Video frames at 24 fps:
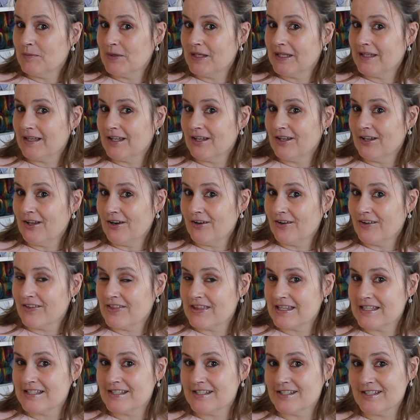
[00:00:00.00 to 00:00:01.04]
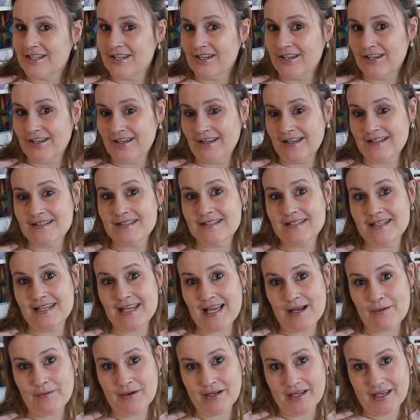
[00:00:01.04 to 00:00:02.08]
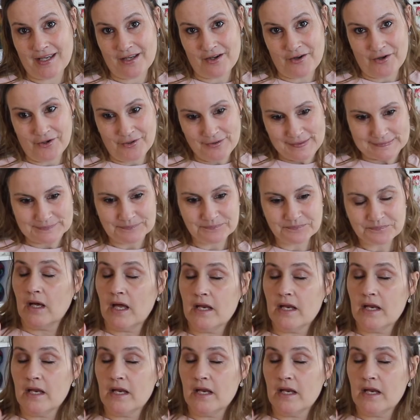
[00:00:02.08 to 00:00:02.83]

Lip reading: me along this year and see how I get on.